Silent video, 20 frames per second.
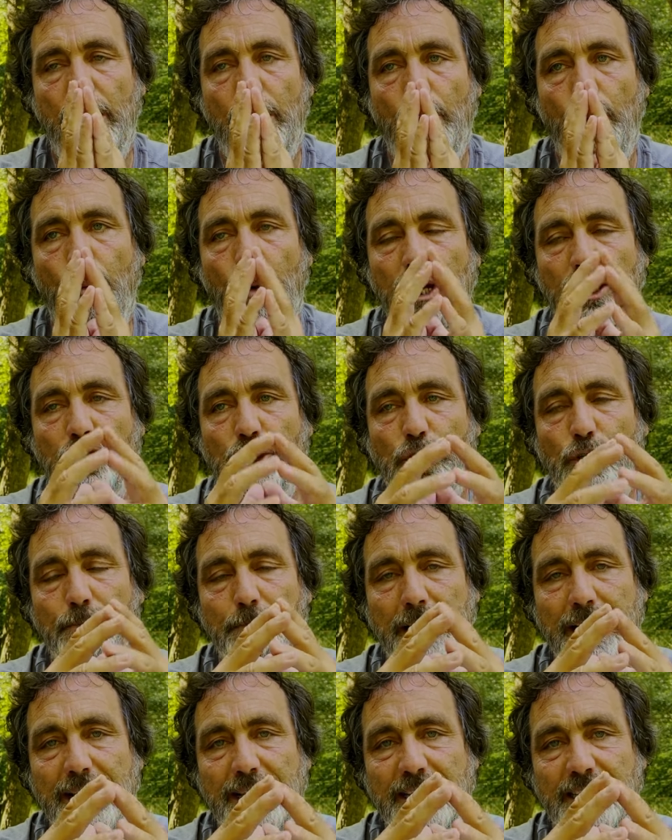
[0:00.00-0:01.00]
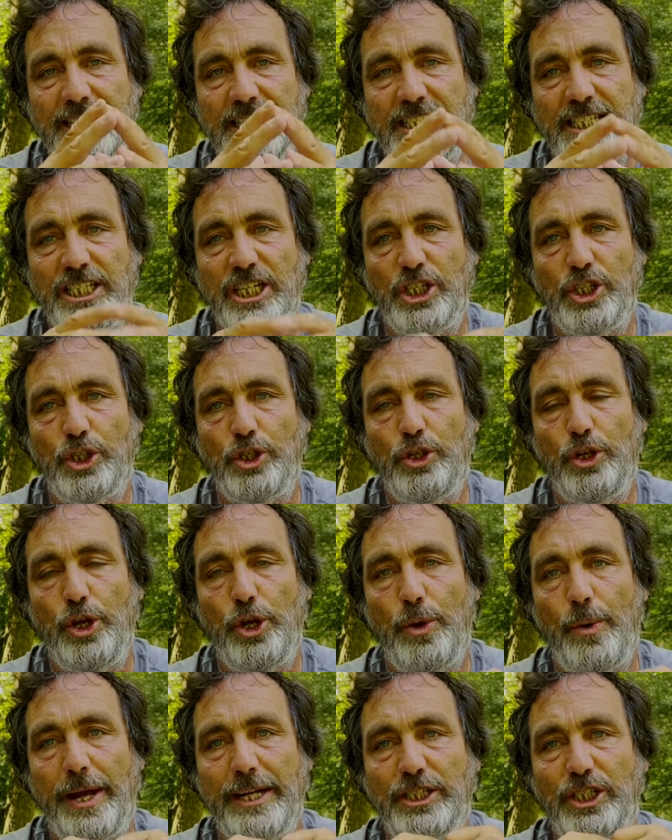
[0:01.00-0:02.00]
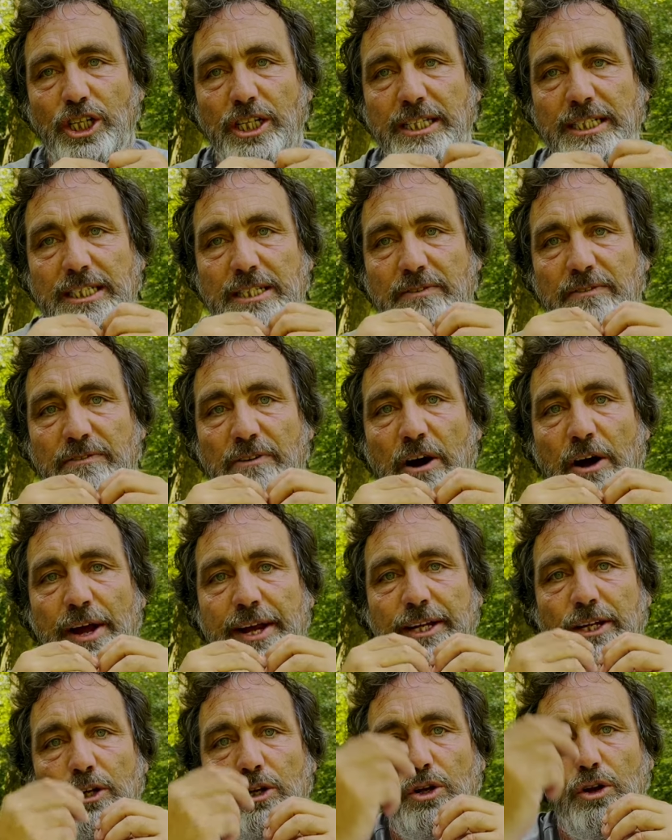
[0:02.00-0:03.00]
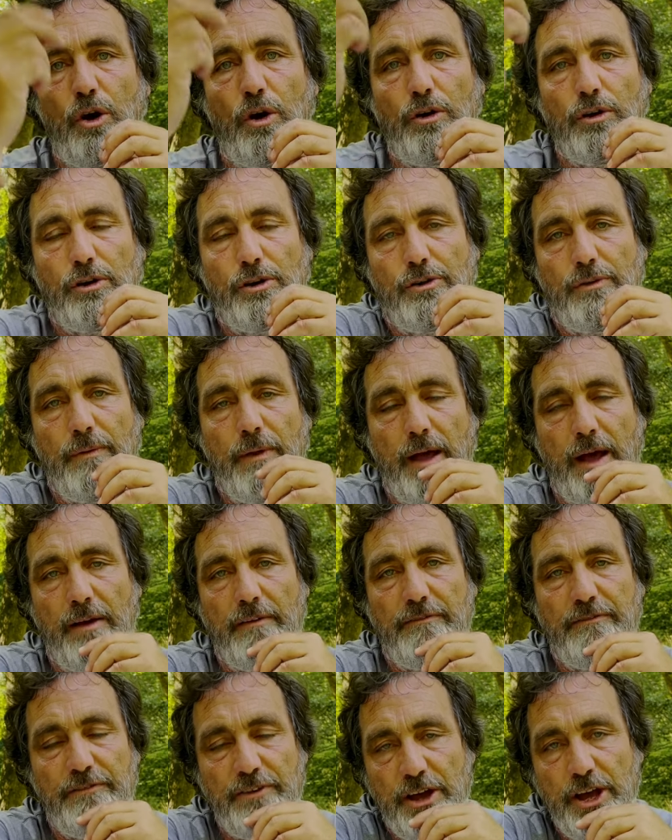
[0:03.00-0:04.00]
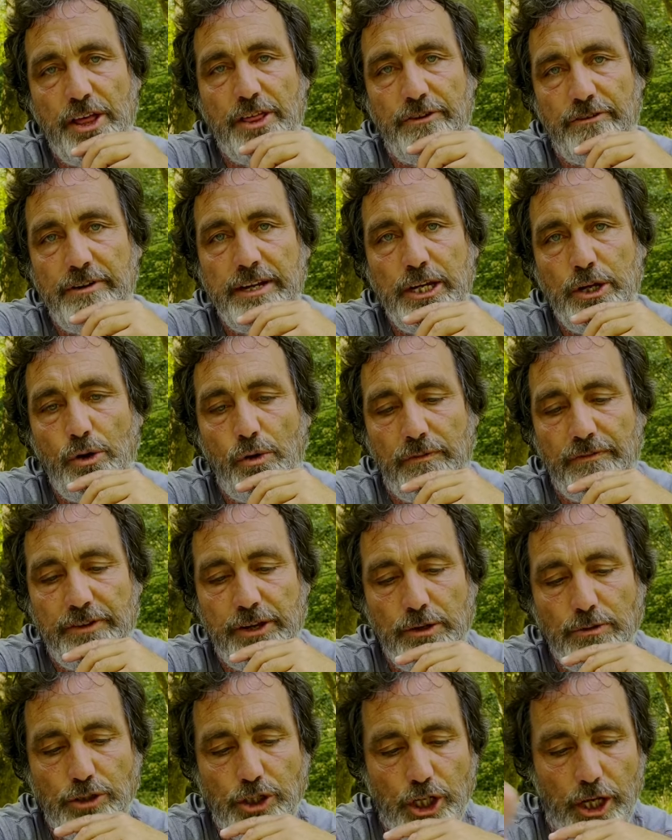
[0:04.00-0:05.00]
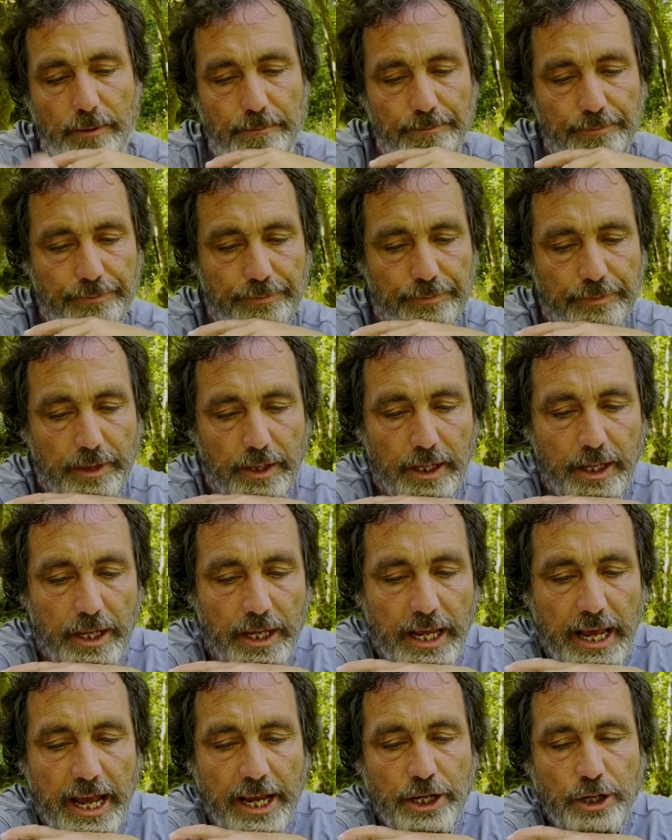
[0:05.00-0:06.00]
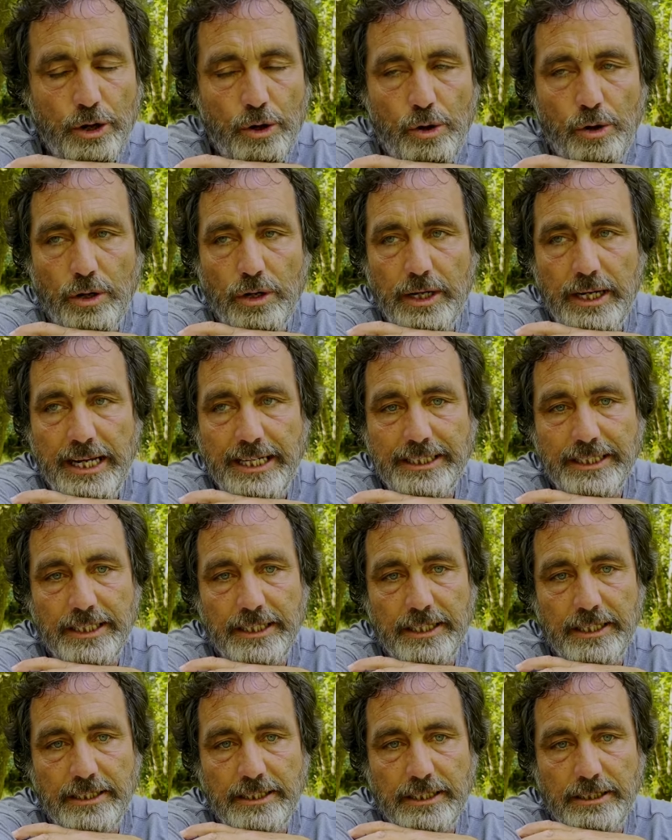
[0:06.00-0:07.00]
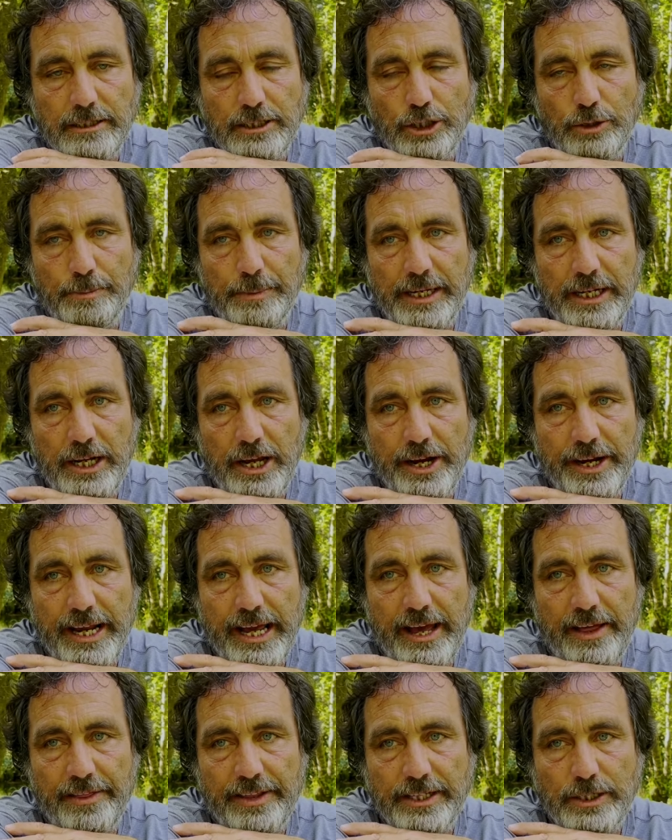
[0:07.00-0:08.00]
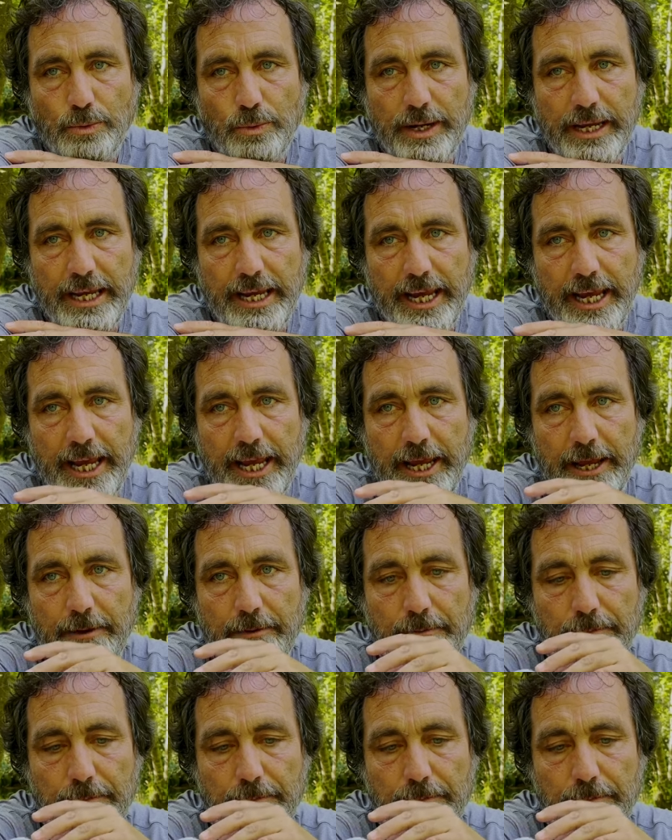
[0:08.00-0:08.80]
once you make this decision, you actually define a lot further in your future. And your lesson that's to be learned out of this week here,